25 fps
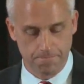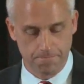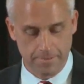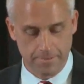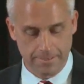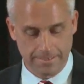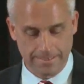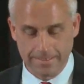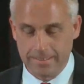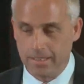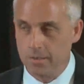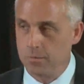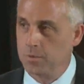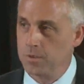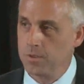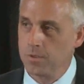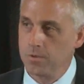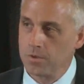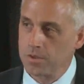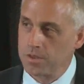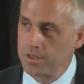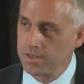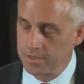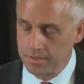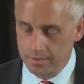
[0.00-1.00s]
It's not what you
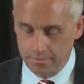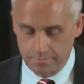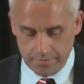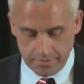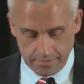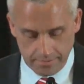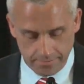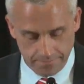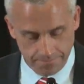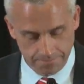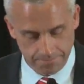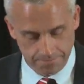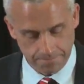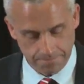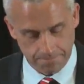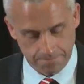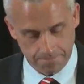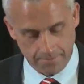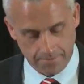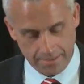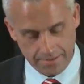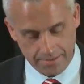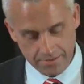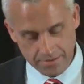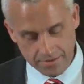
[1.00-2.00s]
think of it.
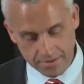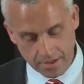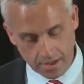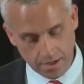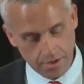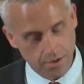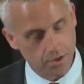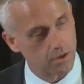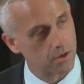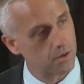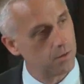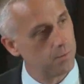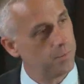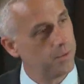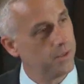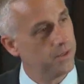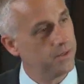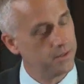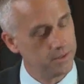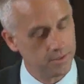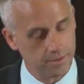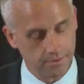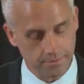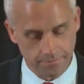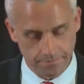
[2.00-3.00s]
It's not your
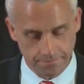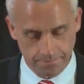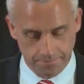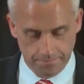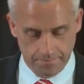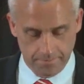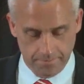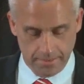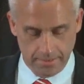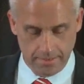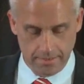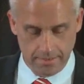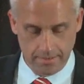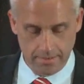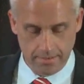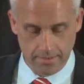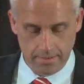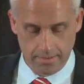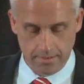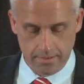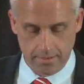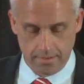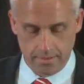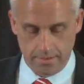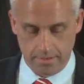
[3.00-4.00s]
opinion.
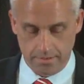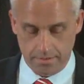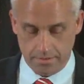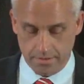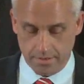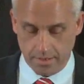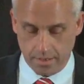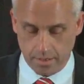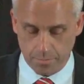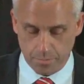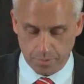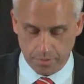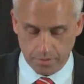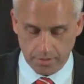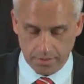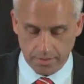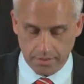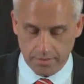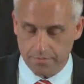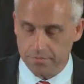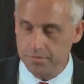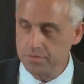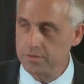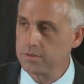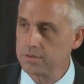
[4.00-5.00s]
It's not
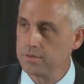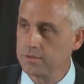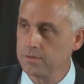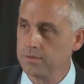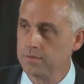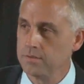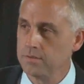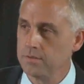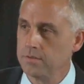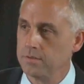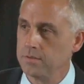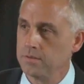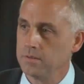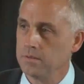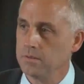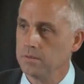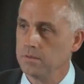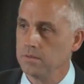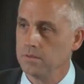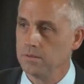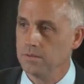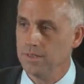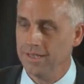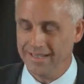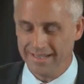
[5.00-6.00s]
beliefs.
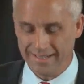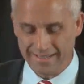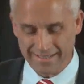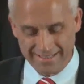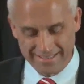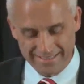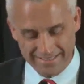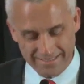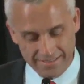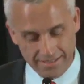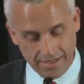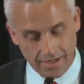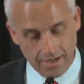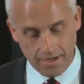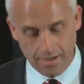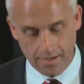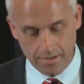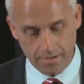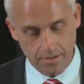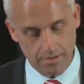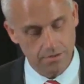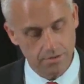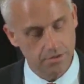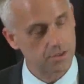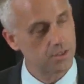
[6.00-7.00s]
And it is
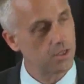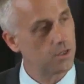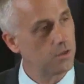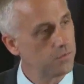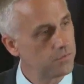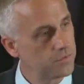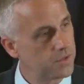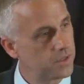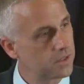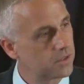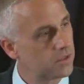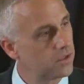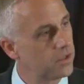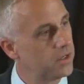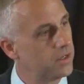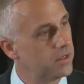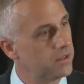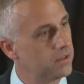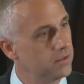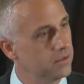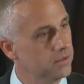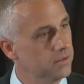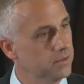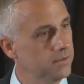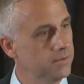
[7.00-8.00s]
not self
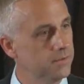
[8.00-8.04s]
declared.